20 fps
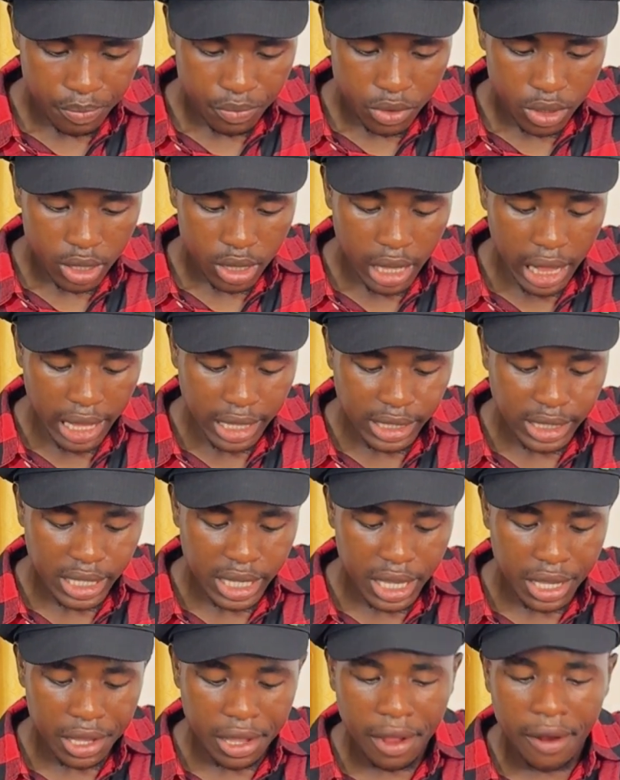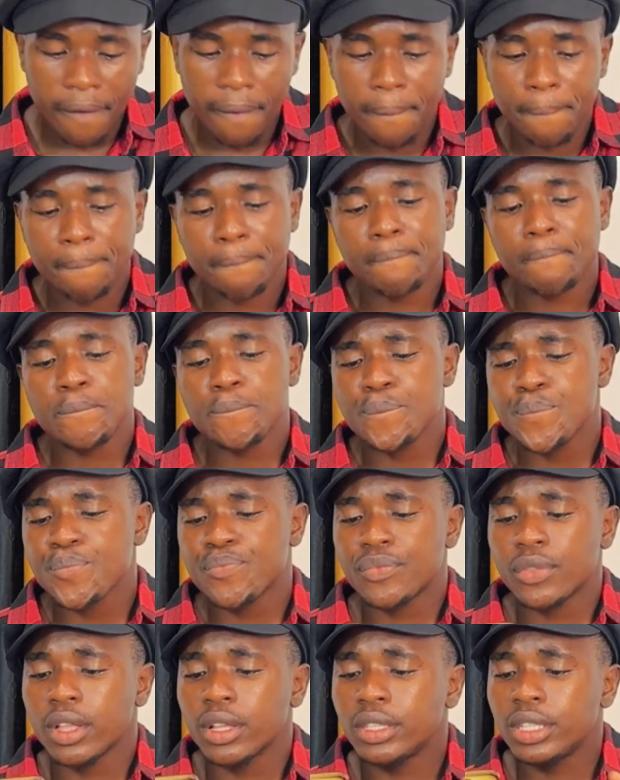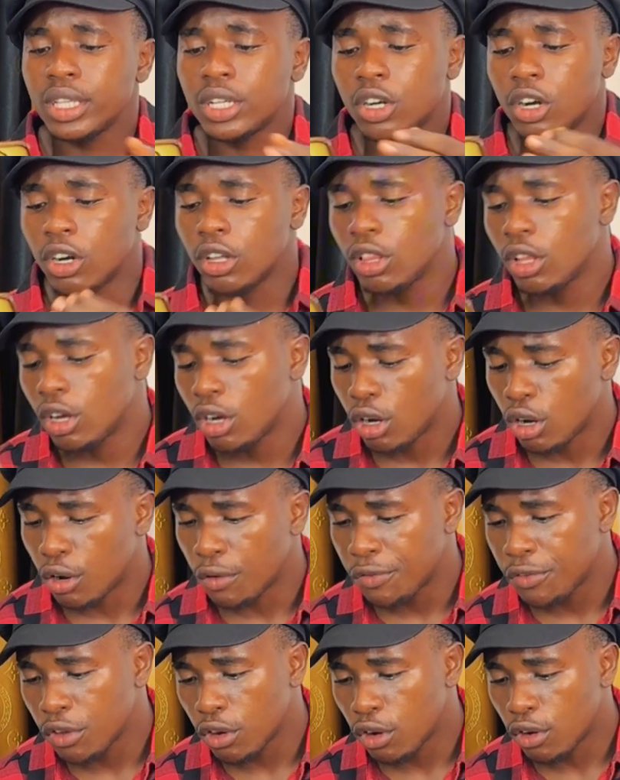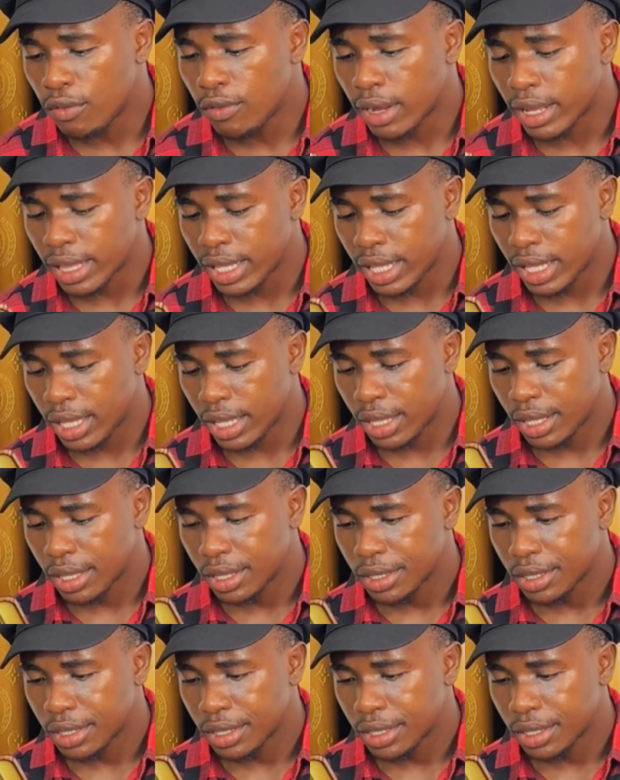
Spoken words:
let's say the color of your overlay